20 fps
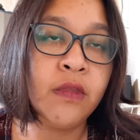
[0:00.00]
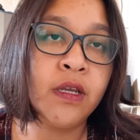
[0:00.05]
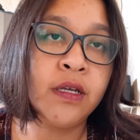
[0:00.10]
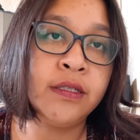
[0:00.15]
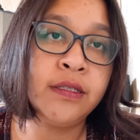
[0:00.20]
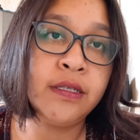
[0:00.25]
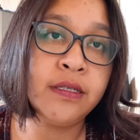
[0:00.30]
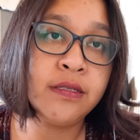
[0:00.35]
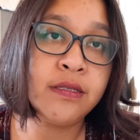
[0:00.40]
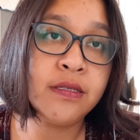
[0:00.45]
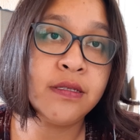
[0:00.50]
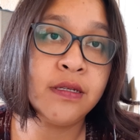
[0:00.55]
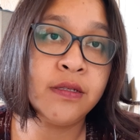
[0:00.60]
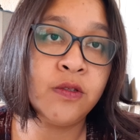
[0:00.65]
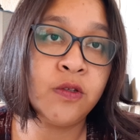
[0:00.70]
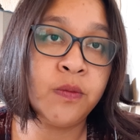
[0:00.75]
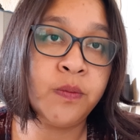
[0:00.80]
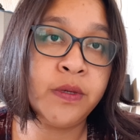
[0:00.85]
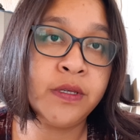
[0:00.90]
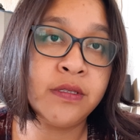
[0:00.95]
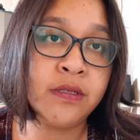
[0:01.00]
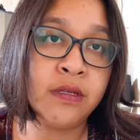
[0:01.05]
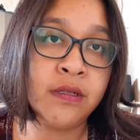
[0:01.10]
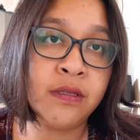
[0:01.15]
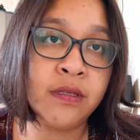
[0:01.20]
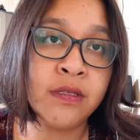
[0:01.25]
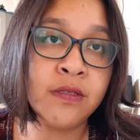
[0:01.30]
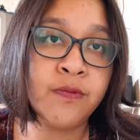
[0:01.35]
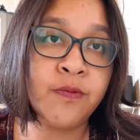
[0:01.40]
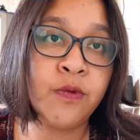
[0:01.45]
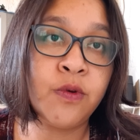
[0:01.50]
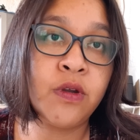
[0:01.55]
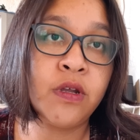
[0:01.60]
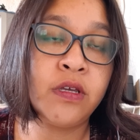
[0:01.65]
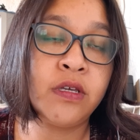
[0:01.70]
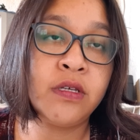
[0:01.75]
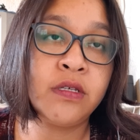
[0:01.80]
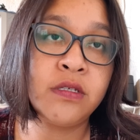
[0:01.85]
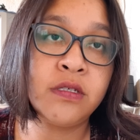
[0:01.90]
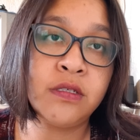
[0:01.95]
This is the topic sentence for
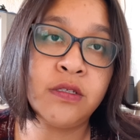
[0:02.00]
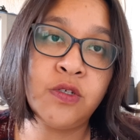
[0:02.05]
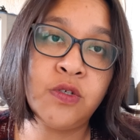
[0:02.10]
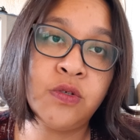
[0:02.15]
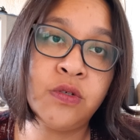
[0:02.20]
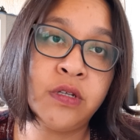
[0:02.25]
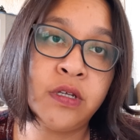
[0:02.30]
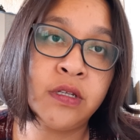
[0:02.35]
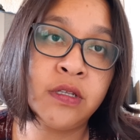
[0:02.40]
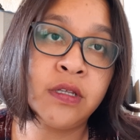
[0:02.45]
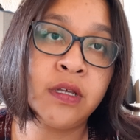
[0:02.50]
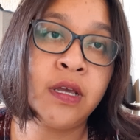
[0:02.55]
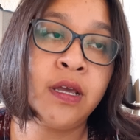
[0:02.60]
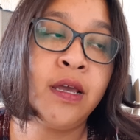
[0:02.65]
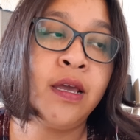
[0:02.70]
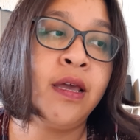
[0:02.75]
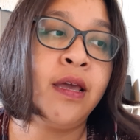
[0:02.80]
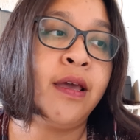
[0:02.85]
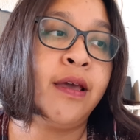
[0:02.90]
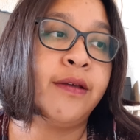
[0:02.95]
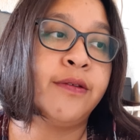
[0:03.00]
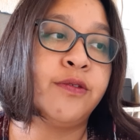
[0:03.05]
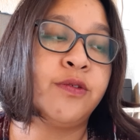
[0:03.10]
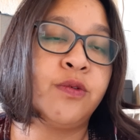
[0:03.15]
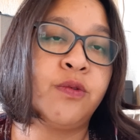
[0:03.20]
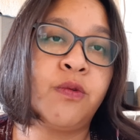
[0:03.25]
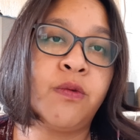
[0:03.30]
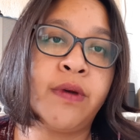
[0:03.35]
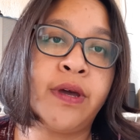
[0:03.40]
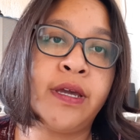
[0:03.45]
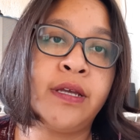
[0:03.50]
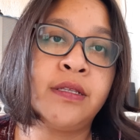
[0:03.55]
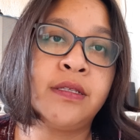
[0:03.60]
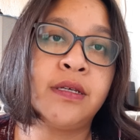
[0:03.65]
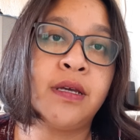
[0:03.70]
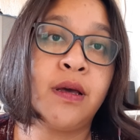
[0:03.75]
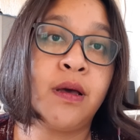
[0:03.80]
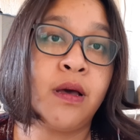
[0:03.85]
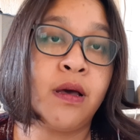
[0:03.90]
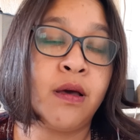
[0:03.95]
each student to write
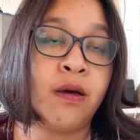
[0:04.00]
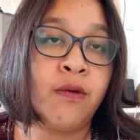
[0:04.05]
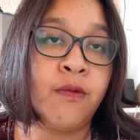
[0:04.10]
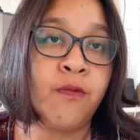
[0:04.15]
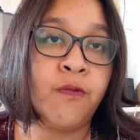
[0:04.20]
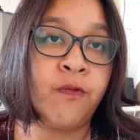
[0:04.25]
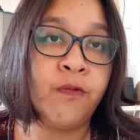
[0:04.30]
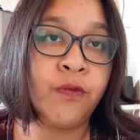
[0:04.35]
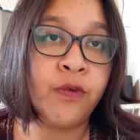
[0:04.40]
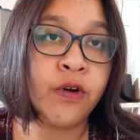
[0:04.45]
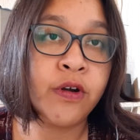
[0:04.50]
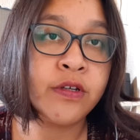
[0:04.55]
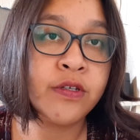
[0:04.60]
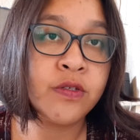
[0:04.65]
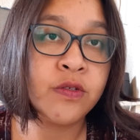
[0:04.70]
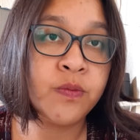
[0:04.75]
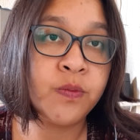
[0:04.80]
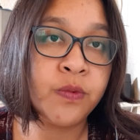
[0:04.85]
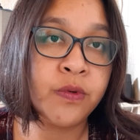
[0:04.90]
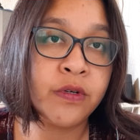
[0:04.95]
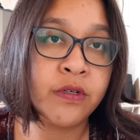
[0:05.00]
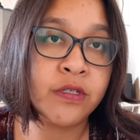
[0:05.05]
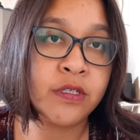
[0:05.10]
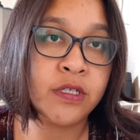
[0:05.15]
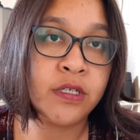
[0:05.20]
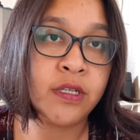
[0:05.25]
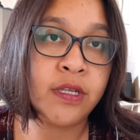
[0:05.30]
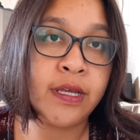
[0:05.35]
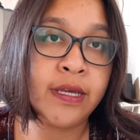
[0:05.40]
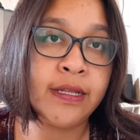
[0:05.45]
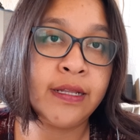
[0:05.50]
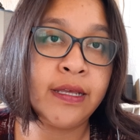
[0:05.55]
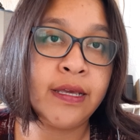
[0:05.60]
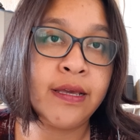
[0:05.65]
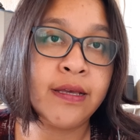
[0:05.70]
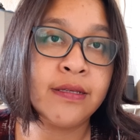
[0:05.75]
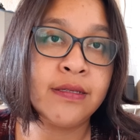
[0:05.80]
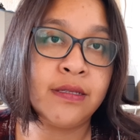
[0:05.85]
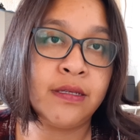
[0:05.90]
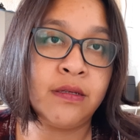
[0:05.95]
4 supporting
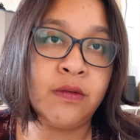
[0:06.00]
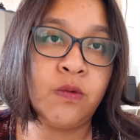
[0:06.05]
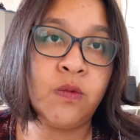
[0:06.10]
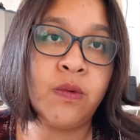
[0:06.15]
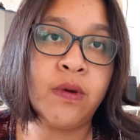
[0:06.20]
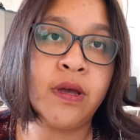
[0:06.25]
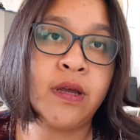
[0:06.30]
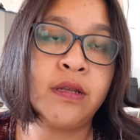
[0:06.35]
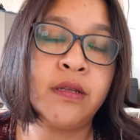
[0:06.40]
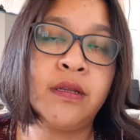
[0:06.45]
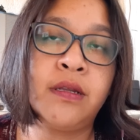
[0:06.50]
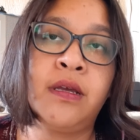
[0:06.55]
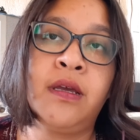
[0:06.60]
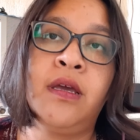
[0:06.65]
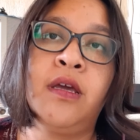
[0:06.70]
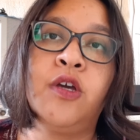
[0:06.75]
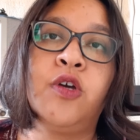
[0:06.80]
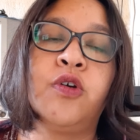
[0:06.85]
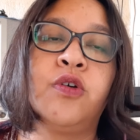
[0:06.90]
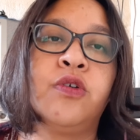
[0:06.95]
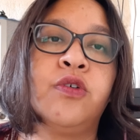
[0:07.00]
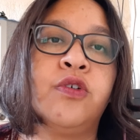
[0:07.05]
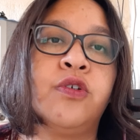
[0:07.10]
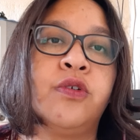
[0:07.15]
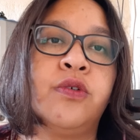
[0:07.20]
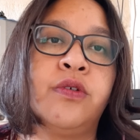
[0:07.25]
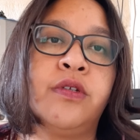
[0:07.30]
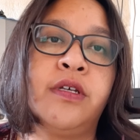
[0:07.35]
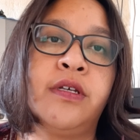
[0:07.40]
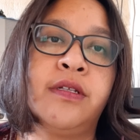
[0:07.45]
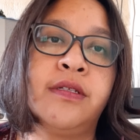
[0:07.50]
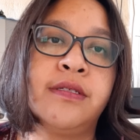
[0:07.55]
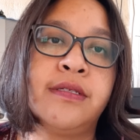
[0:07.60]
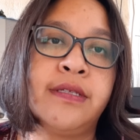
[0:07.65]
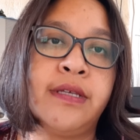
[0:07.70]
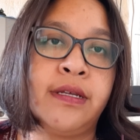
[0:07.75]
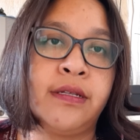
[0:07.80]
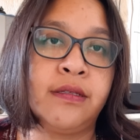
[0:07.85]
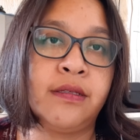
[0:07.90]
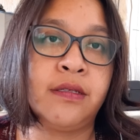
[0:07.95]
ideas and 1 concluding
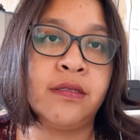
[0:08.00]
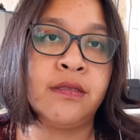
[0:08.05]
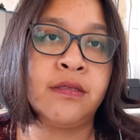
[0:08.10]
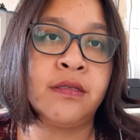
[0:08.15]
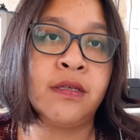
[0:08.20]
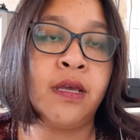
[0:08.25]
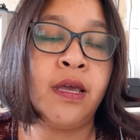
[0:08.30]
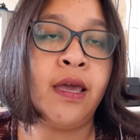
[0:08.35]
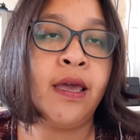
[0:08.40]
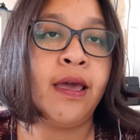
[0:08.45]
sentence.